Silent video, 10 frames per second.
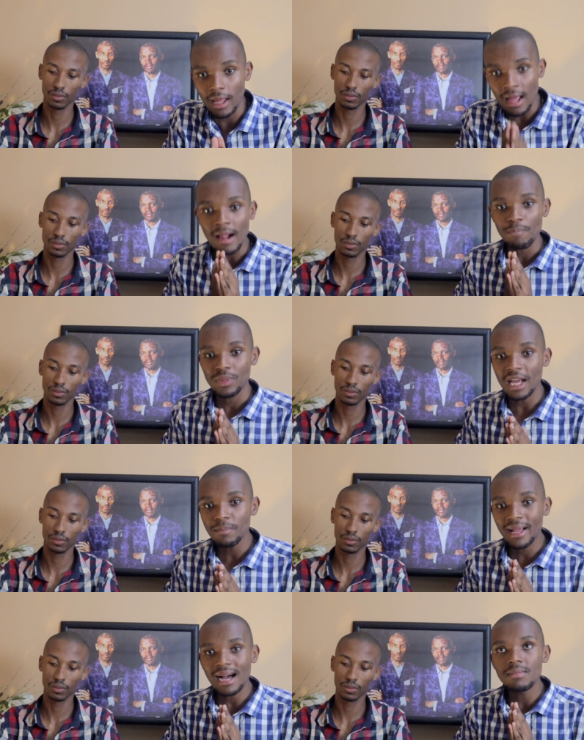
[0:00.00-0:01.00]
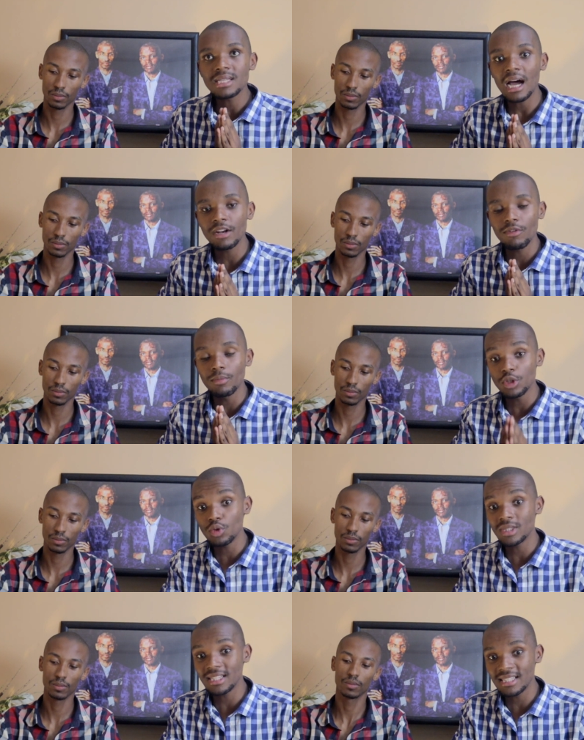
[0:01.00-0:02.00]
Speaker 1: me, that becomes hard for me
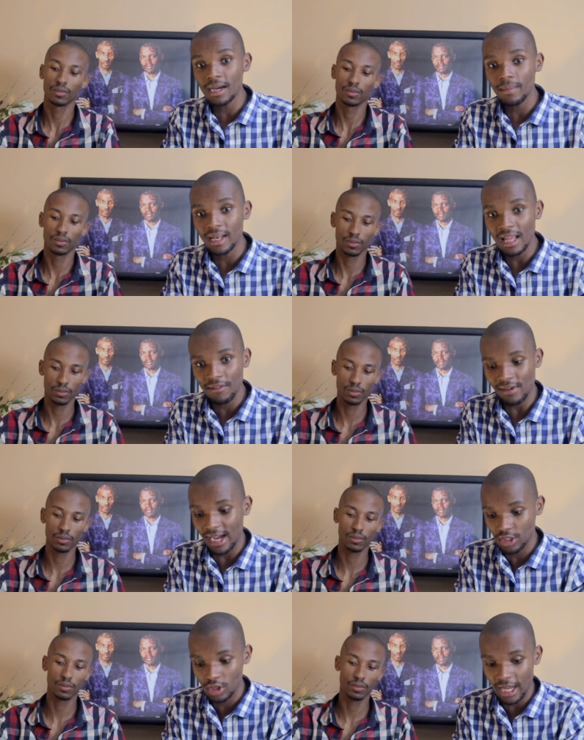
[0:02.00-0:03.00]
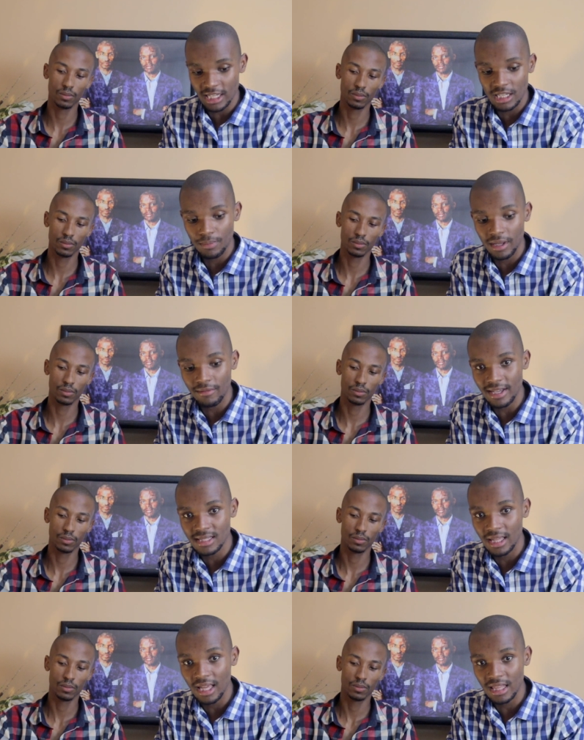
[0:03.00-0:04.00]
to determine if I should actually be
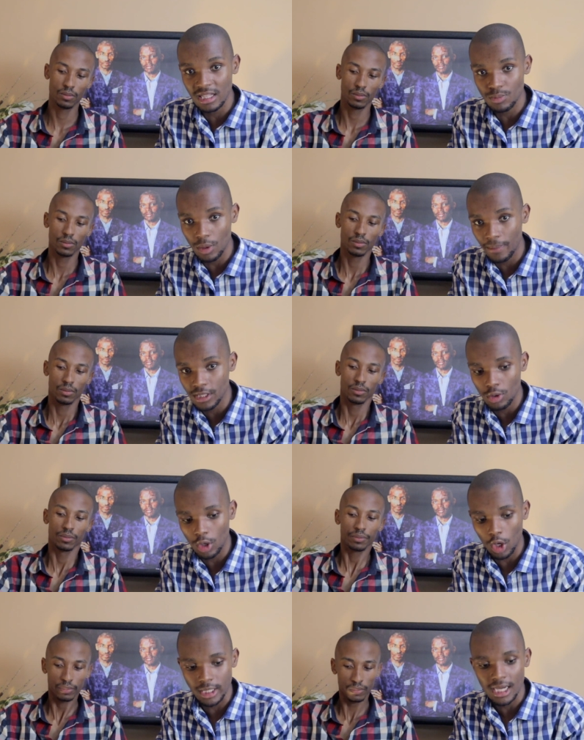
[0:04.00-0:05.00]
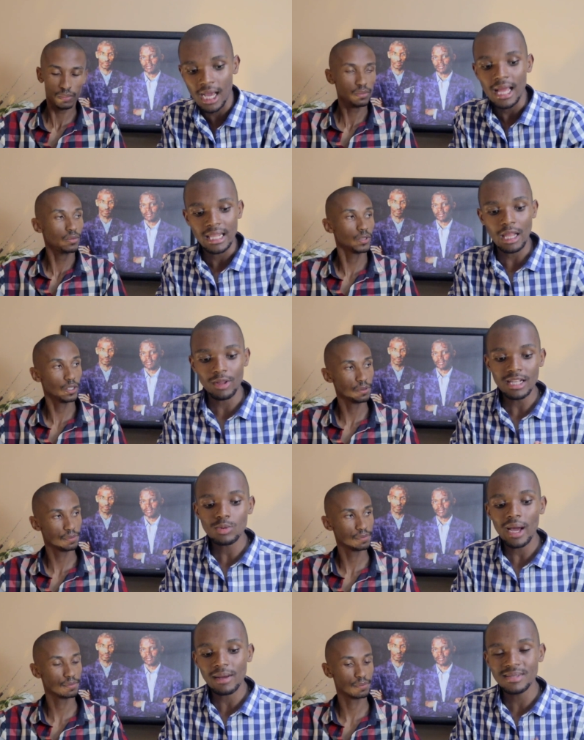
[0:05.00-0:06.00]
investing in this property or not. Now,
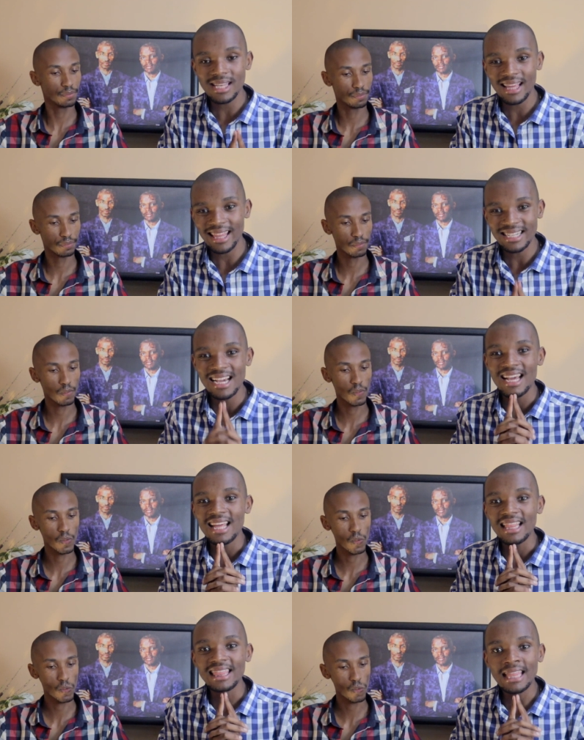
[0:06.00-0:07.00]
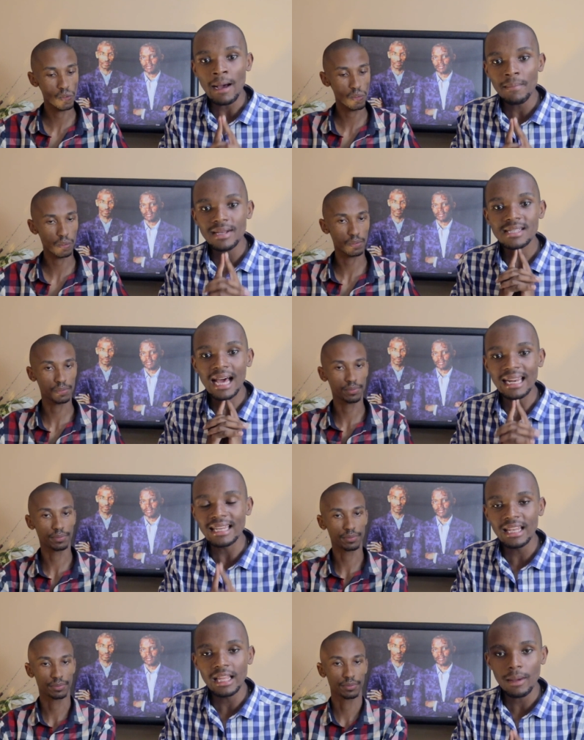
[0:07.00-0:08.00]
that's why I'm saying that numbers are
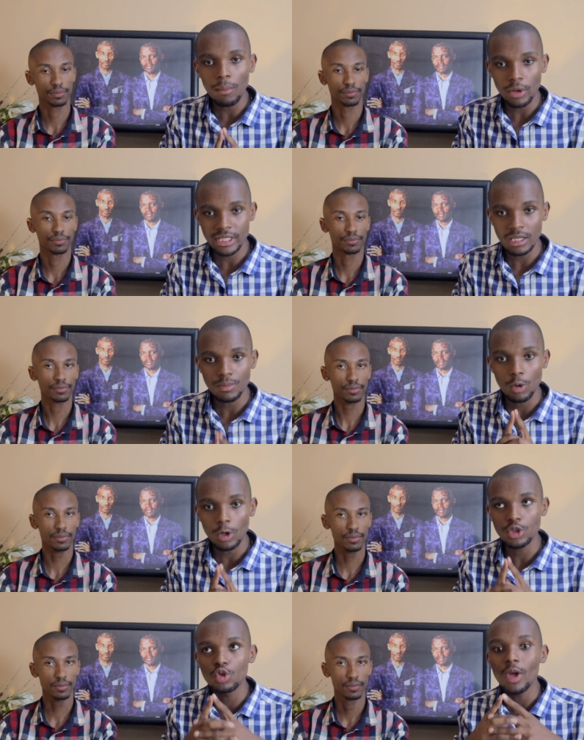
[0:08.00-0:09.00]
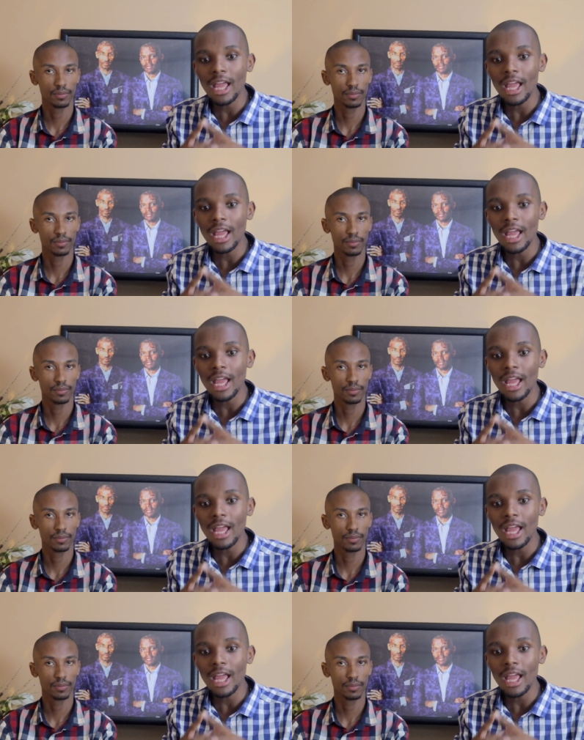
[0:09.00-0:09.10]
really important because you're